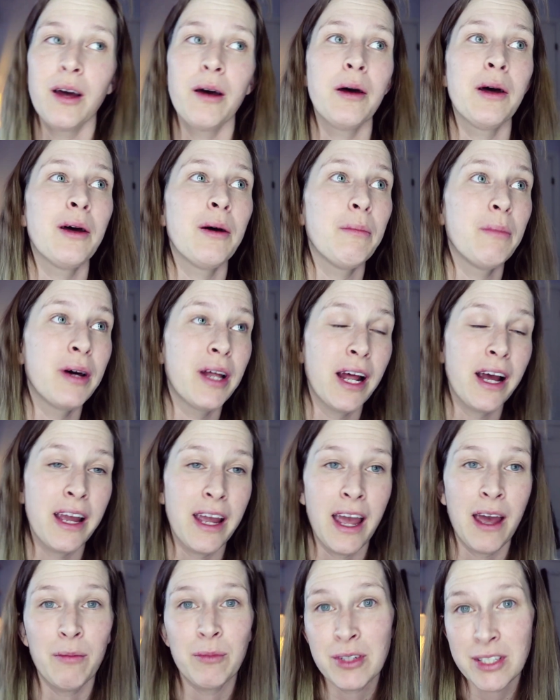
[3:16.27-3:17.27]
but I
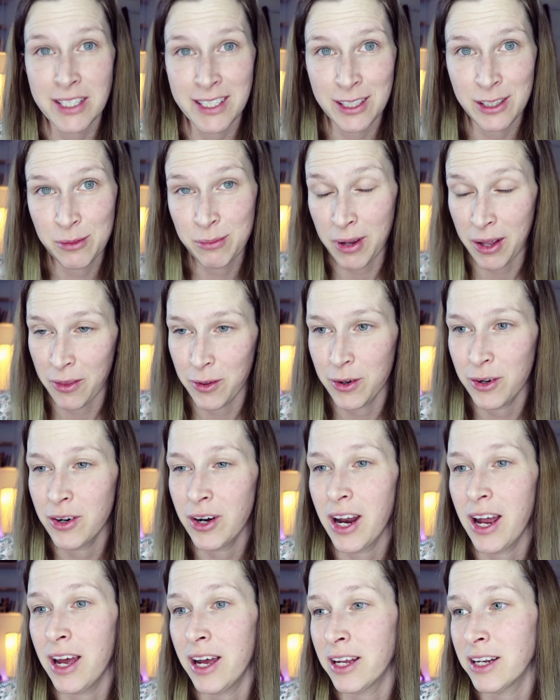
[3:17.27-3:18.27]
am a single
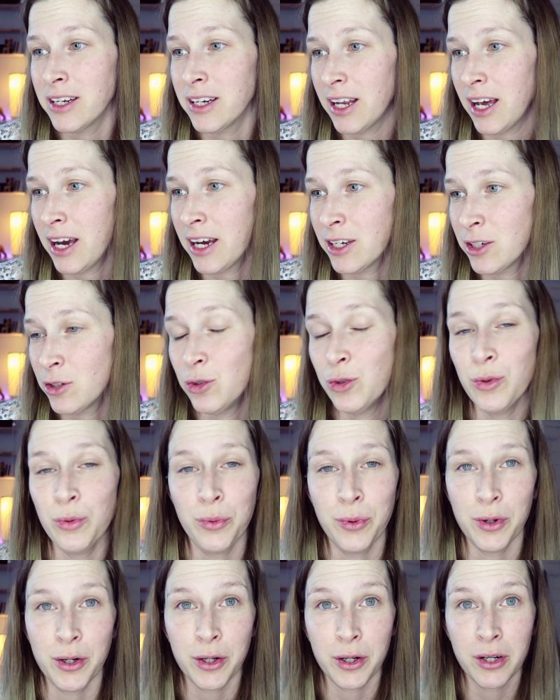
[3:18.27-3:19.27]
mother, and I do
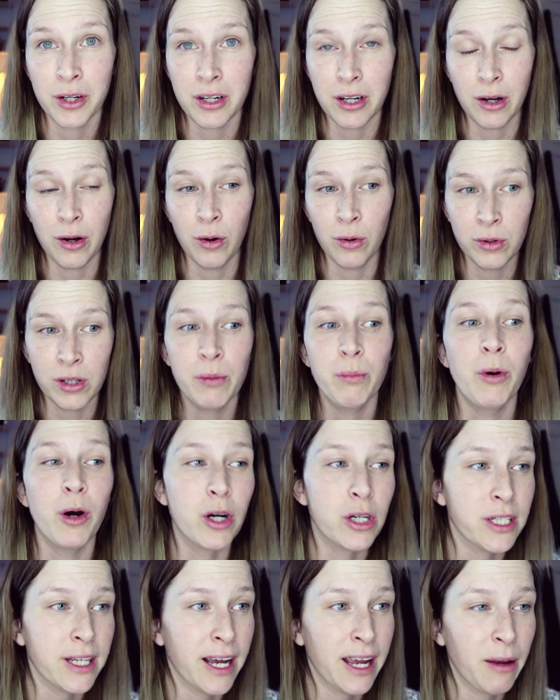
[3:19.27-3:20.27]
work only
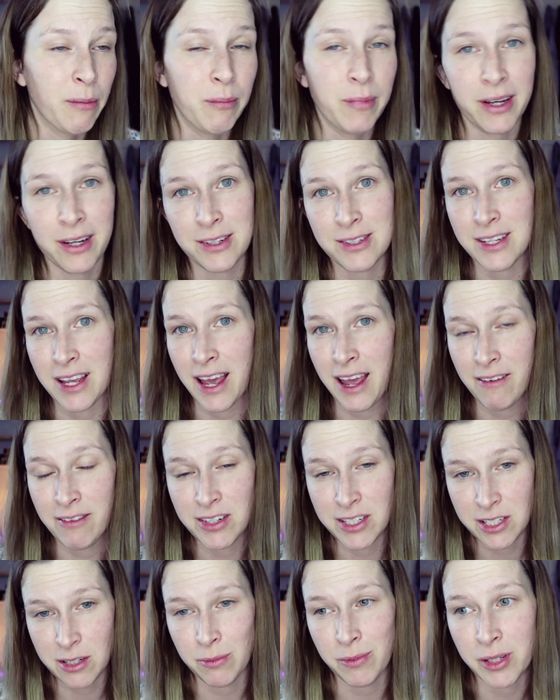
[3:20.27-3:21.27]
part-time because I have a
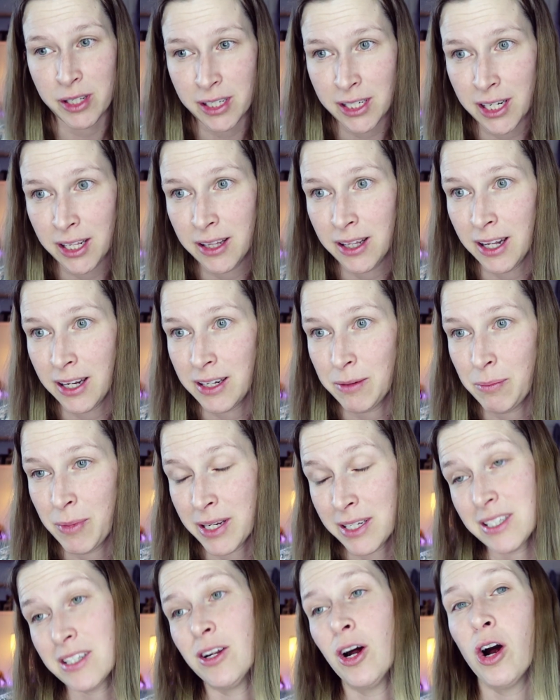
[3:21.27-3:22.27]
disability that
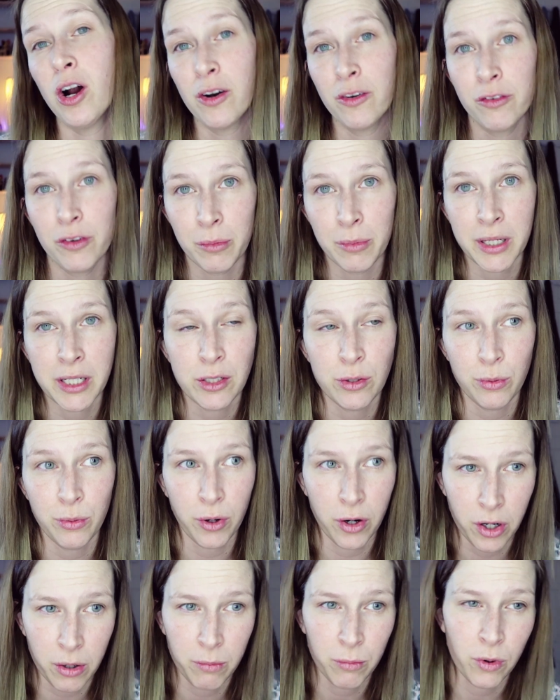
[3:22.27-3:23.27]
makes it hard for me to
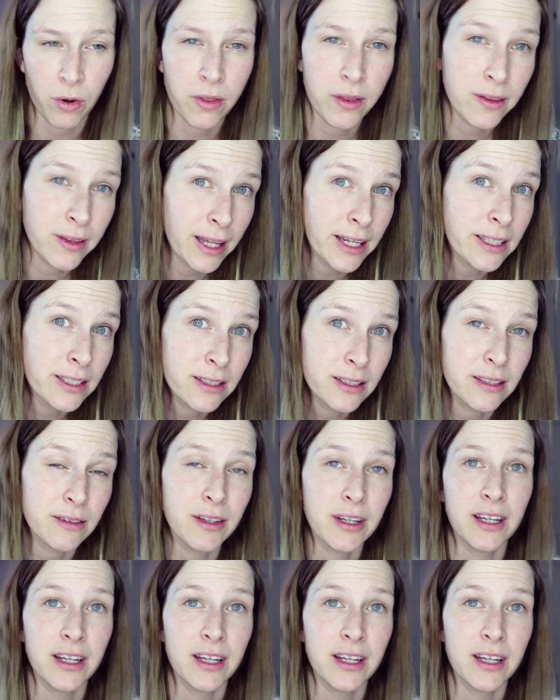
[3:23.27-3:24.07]
work more than that.